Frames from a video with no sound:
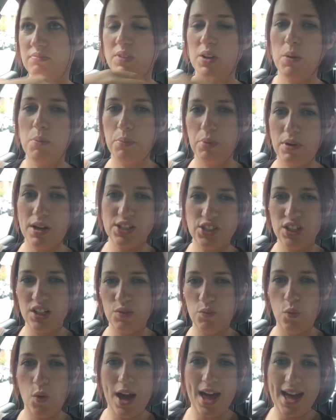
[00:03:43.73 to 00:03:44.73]

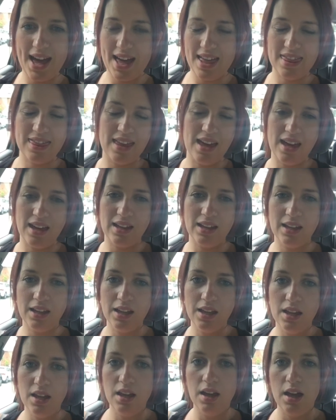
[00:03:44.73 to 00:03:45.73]
compression wear thing
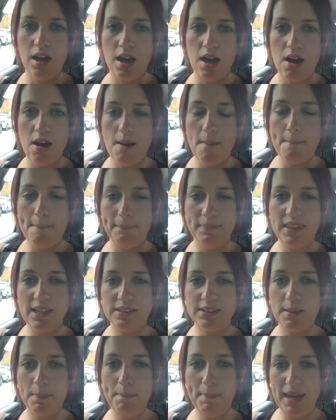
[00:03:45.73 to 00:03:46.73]

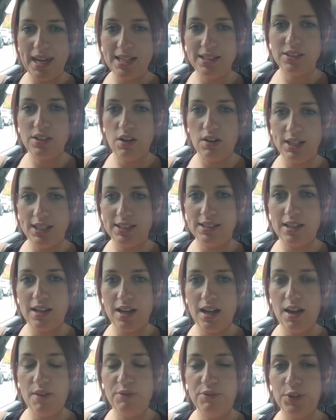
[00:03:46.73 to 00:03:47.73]
that's a bit tighter
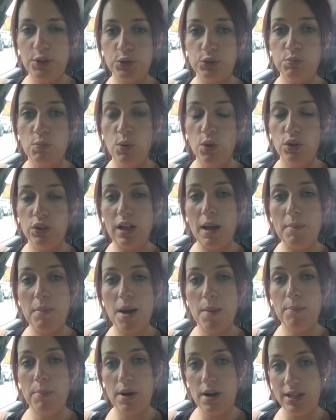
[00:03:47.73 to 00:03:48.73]
and feels more like
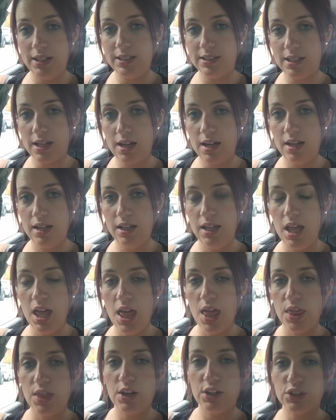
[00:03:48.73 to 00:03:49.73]
my binder,
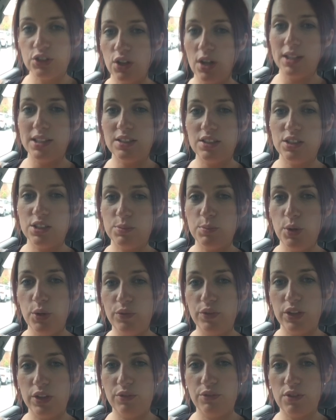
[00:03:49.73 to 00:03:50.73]
that's nice and
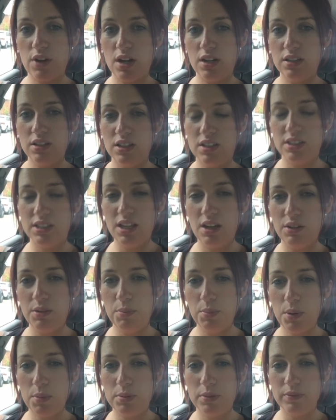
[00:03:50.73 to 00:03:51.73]
smooth at the front. Because the only
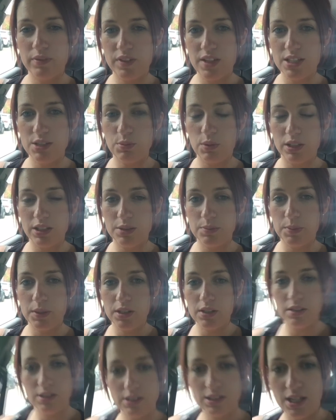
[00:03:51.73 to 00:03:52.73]
problem with this one is
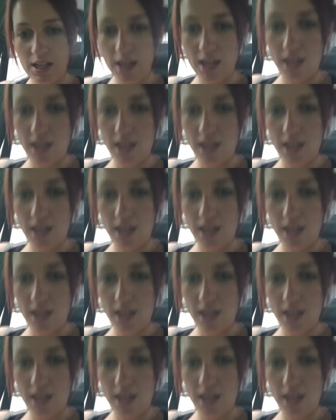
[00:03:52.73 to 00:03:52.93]
because